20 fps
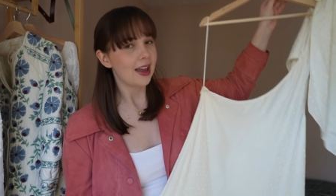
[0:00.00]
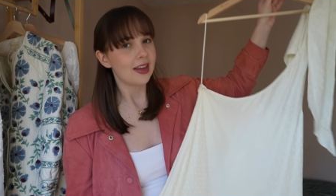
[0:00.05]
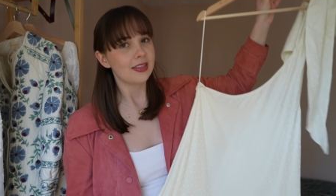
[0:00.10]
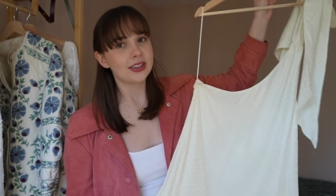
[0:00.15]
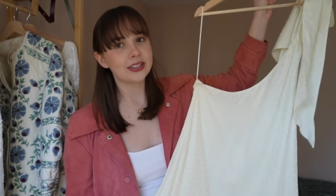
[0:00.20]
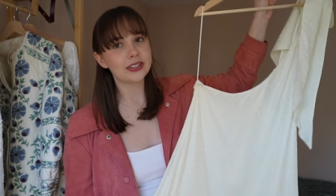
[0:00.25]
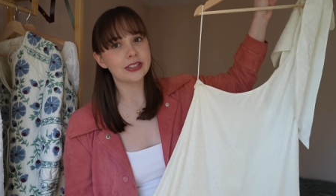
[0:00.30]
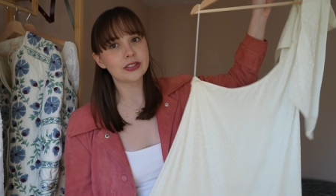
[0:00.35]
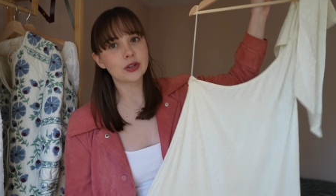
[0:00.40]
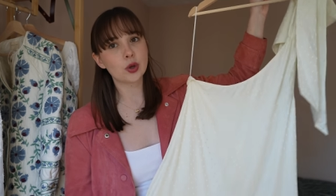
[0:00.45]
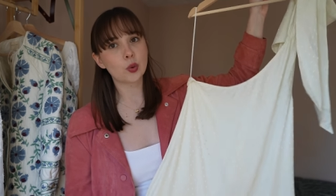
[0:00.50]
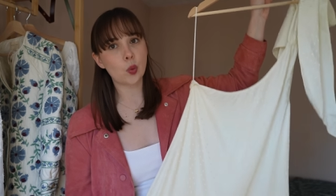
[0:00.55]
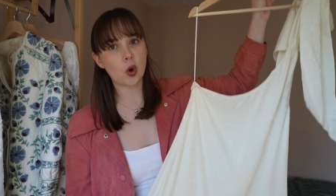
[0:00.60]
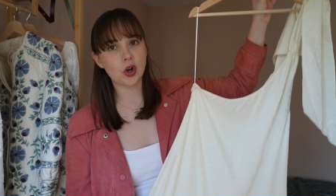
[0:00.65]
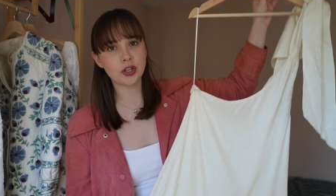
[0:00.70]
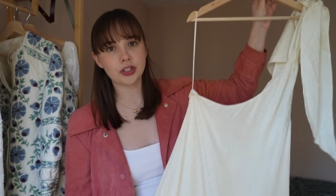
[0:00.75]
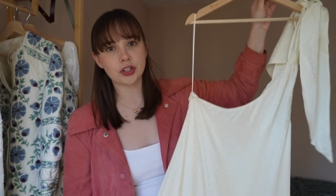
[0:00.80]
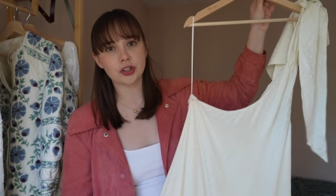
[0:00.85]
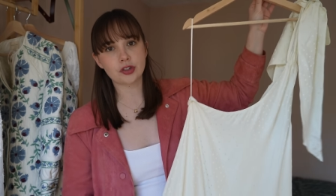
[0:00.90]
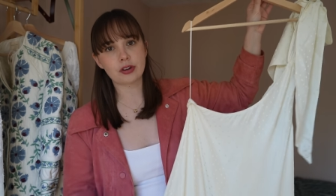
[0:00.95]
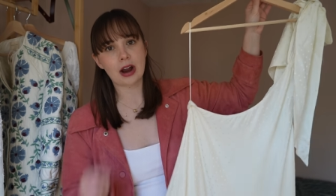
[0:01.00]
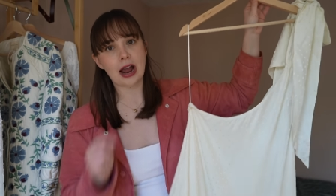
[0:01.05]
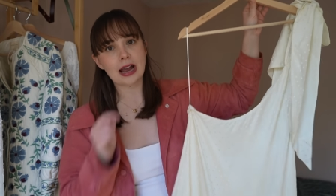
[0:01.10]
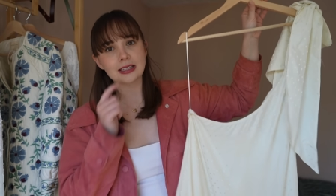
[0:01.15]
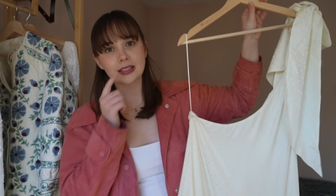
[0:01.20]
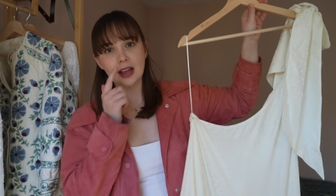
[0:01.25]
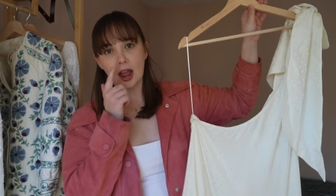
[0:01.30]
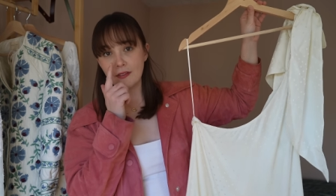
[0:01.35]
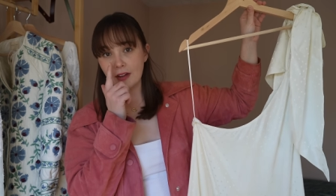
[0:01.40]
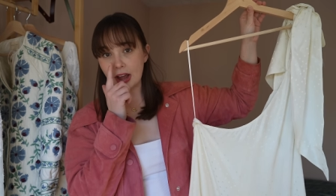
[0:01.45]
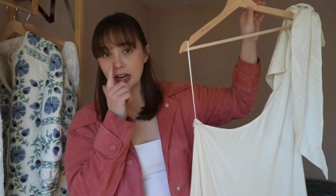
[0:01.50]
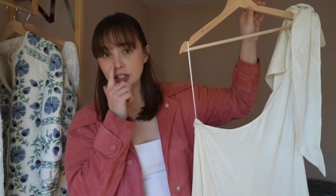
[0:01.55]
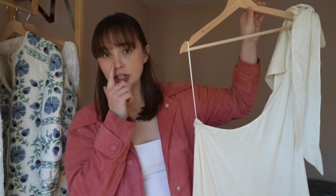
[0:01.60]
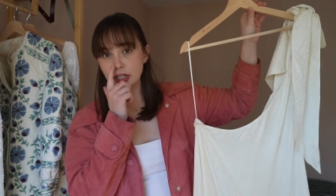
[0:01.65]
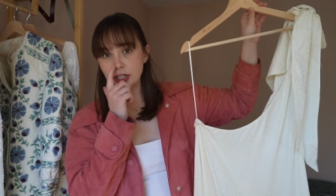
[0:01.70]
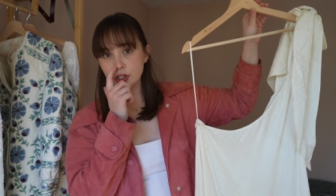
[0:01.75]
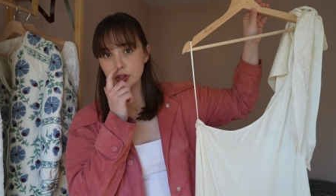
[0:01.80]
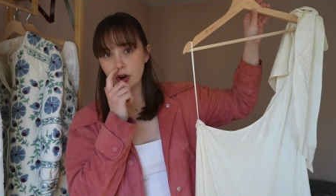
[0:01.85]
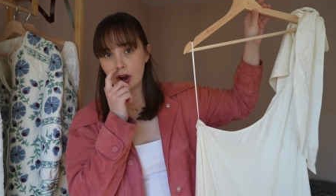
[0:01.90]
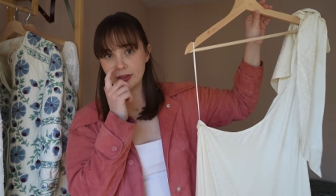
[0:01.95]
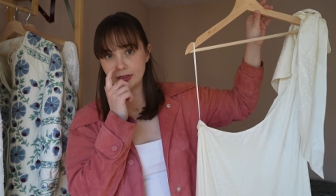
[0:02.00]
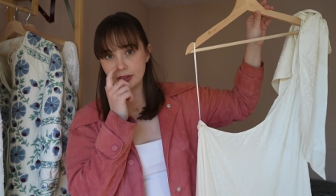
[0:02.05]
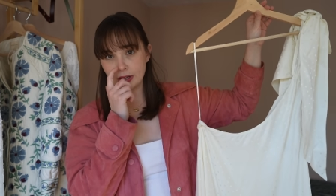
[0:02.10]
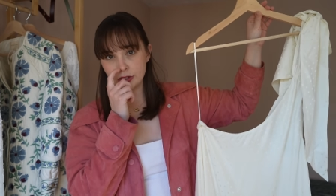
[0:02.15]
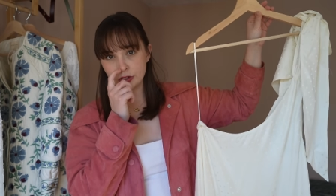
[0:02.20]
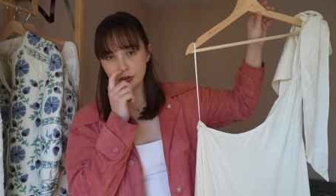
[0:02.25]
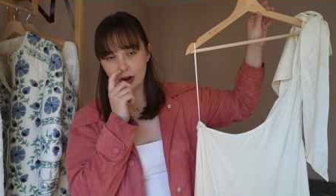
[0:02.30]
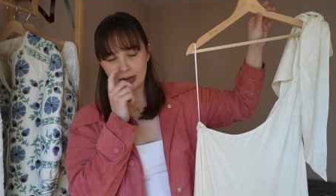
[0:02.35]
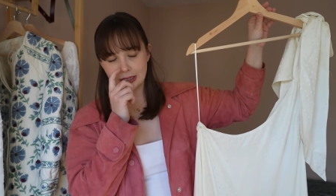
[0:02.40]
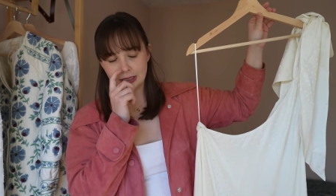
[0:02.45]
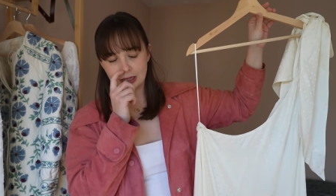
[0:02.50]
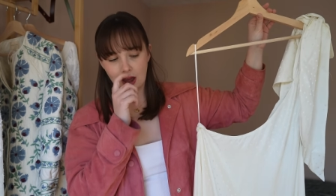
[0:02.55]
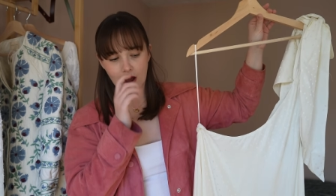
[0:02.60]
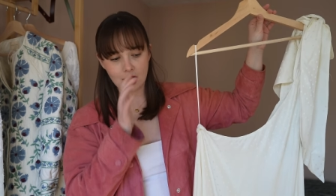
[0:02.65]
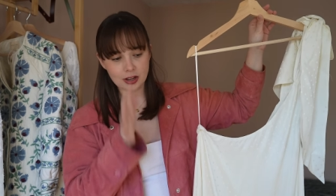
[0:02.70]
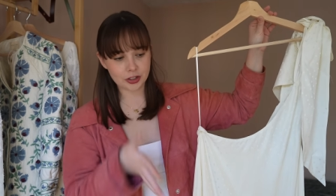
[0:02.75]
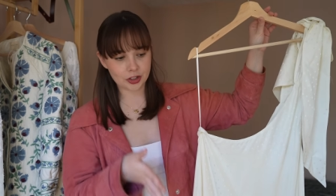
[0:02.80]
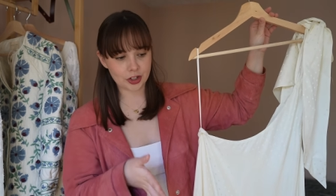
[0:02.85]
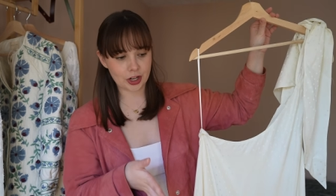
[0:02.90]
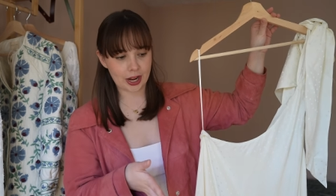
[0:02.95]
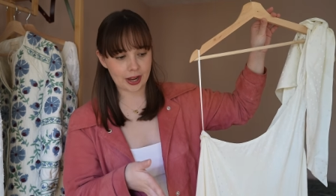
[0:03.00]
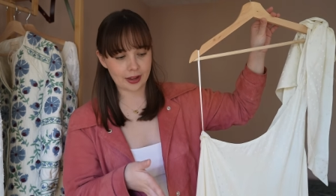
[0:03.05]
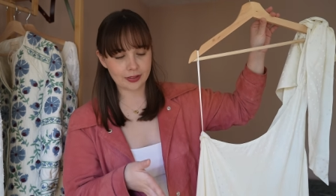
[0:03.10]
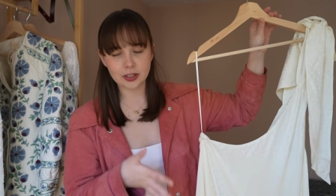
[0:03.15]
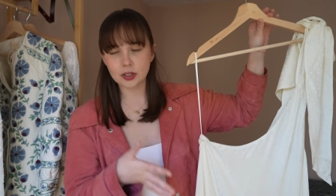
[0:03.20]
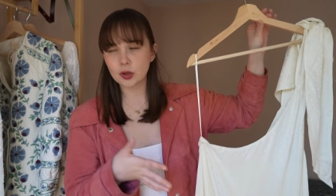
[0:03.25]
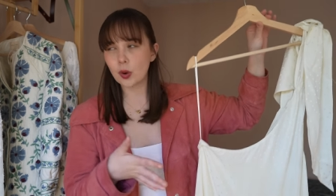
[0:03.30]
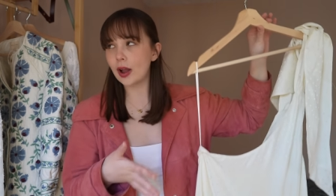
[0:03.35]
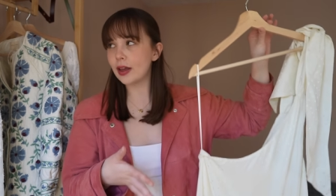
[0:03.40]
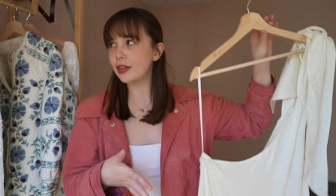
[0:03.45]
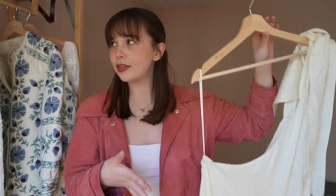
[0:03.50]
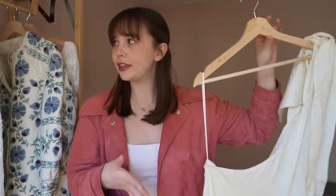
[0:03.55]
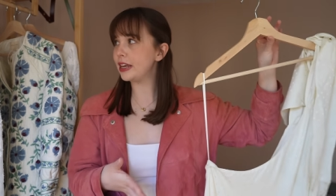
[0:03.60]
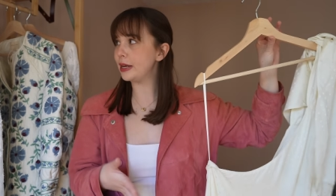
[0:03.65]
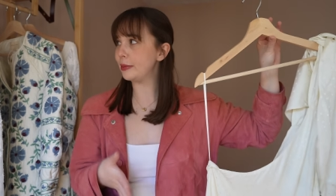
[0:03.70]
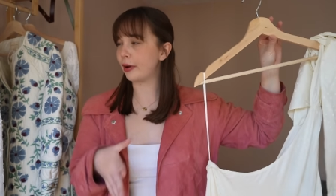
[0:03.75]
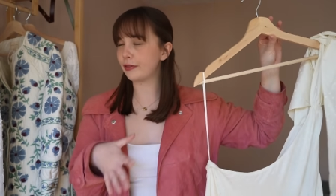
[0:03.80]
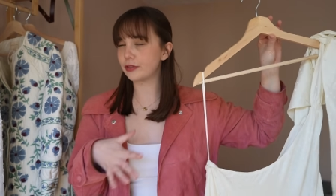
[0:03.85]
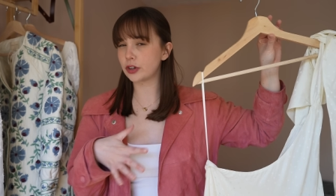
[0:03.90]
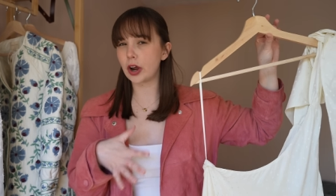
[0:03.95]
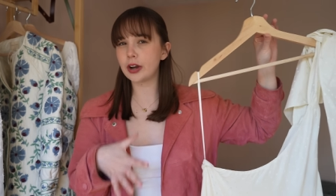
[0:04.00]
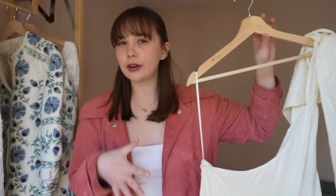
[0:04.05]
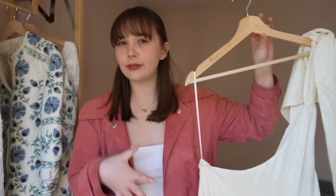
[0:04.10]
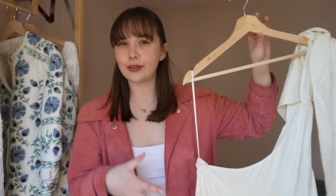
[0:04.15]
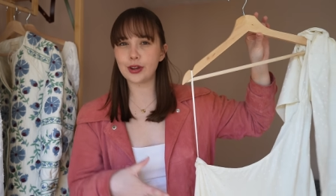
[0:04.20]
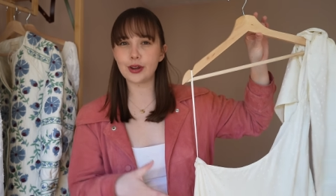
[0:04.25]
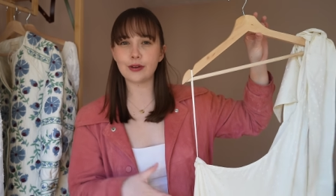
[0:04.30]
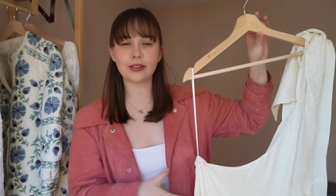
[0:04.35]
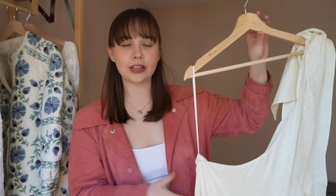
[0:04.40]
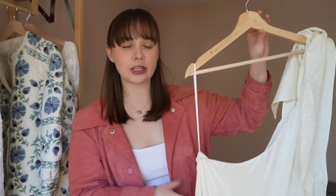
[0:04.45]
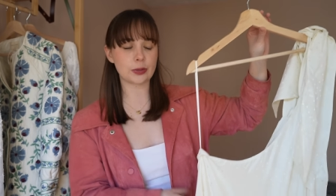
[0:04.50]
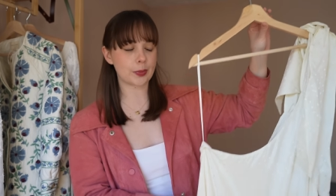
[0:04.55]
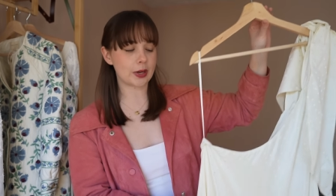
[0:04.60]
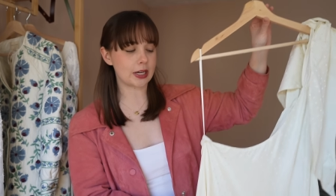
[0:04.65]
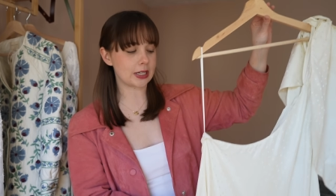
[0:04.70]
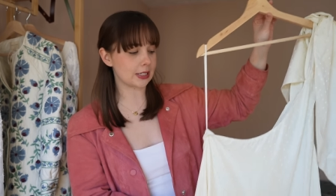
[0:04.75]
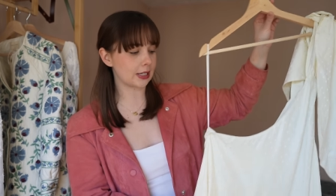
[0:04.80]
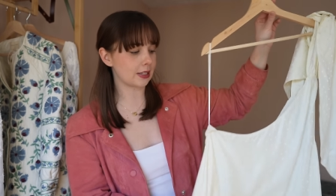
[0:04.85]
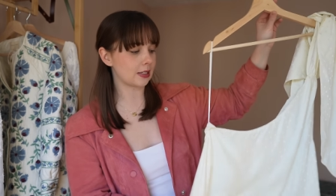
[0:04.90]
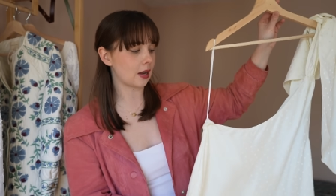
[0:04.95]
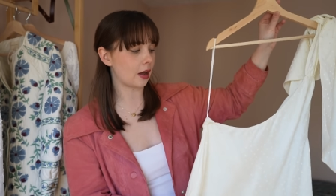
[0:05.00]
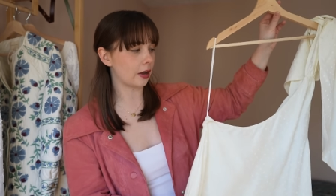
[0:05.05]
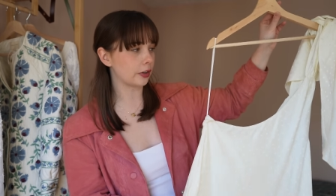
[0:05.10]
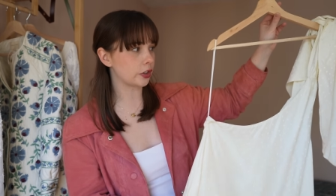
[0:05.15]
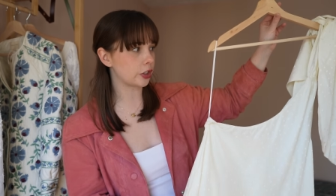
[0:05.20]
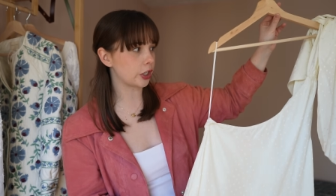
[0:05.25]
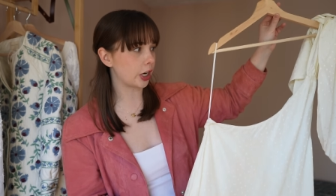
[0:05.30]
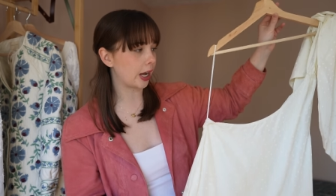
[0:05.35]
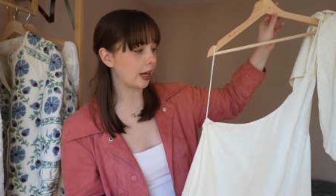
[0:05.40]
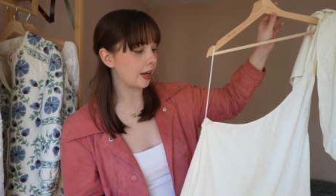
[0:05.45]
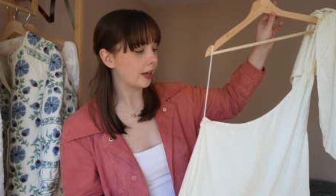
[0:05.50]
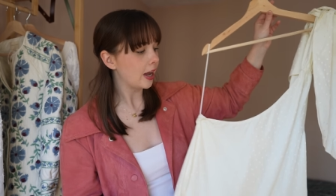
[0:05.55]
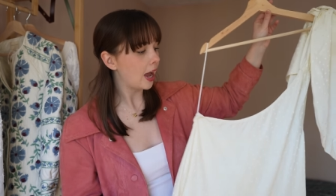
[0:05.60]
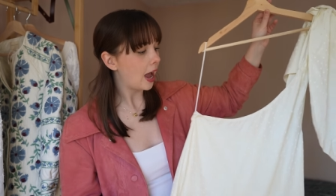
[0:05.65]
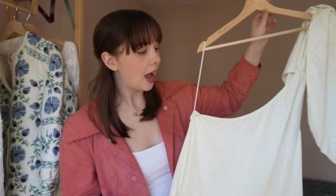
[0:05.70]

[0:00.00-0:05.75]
This is the Wanda dress. I've actually tried this dress last year. There's quite a theme. I've tried a few of these pieces last year.